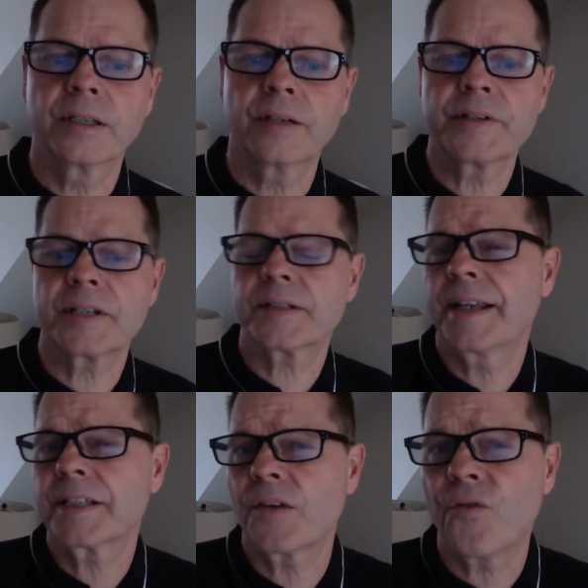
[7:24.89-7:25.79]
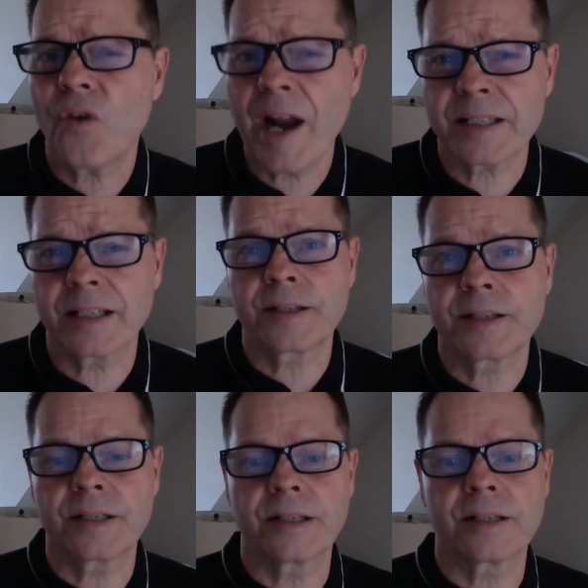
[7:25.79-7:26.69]
There is a sense of
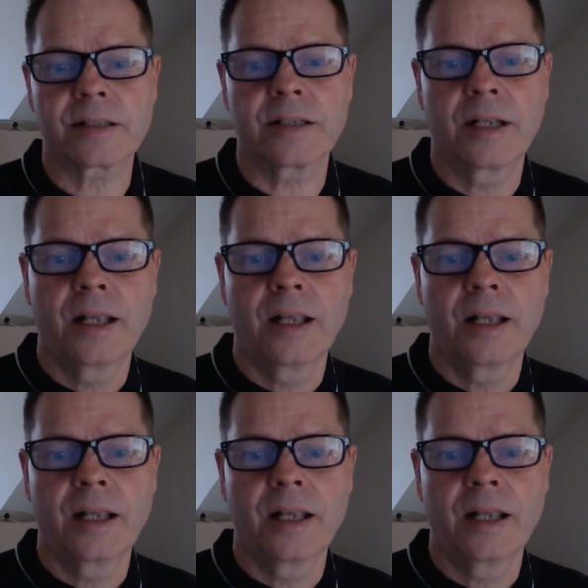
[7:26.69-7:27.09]
restlessness